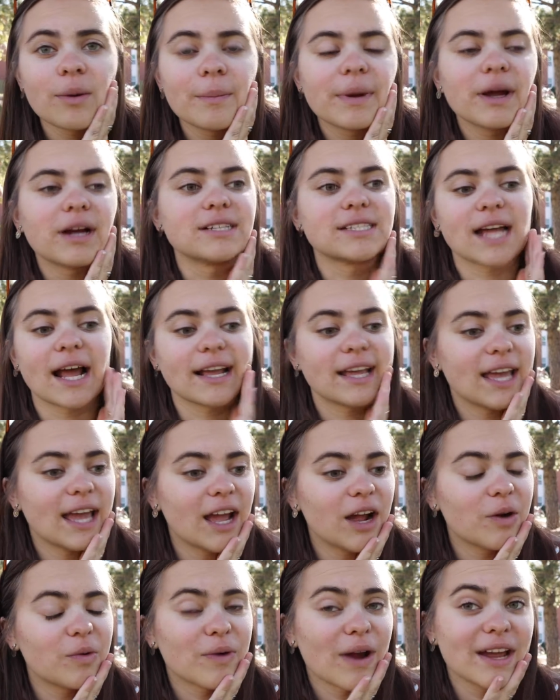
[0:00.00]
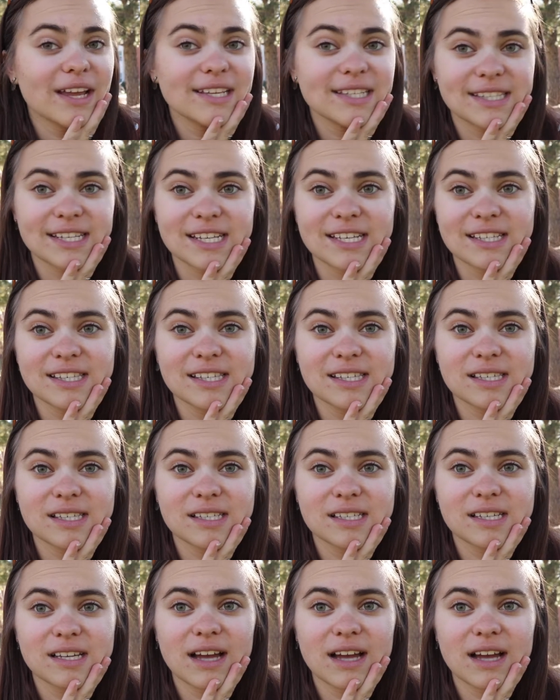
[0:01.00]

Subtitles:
embarrassed. I can't write scenes.